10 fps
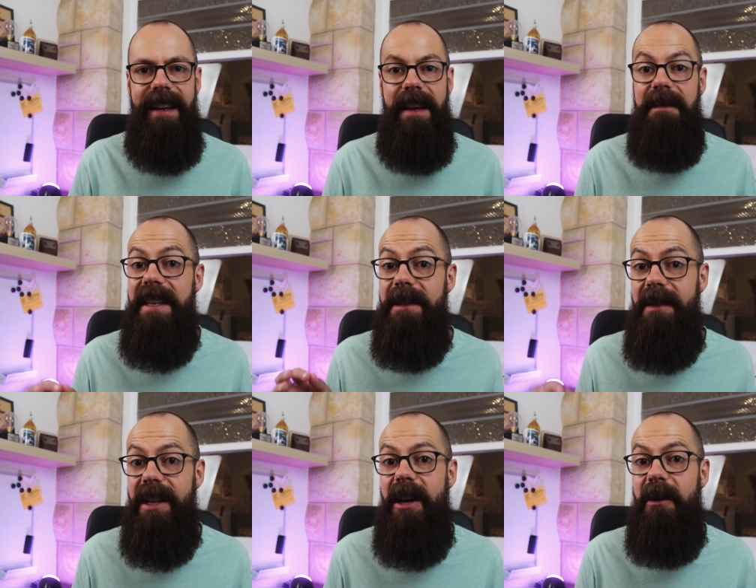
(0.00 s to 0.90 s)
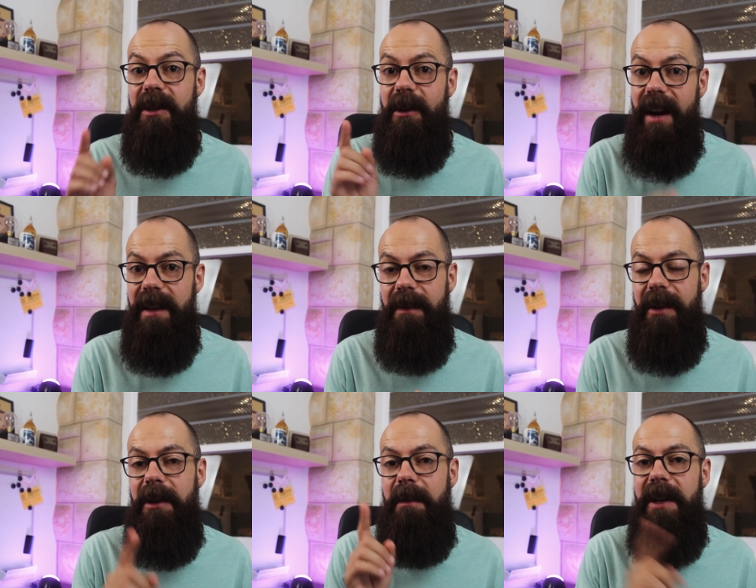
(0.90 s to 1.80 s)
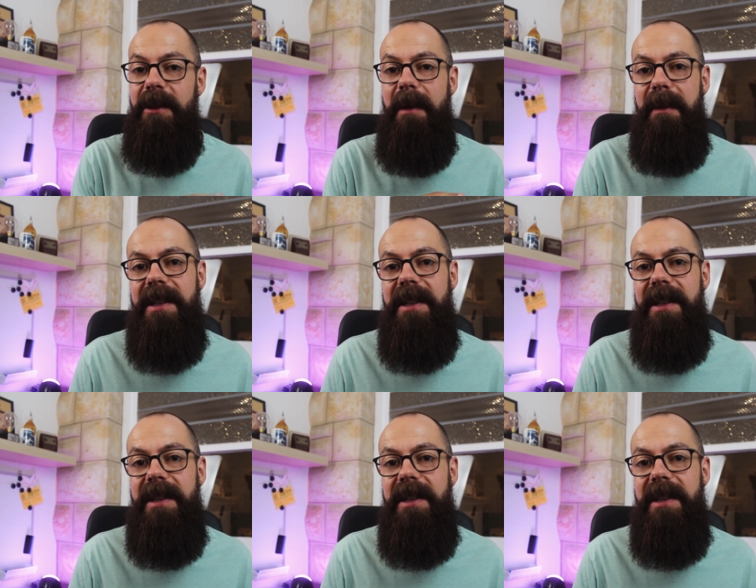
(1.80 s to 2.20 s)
If this video was great for you, please remember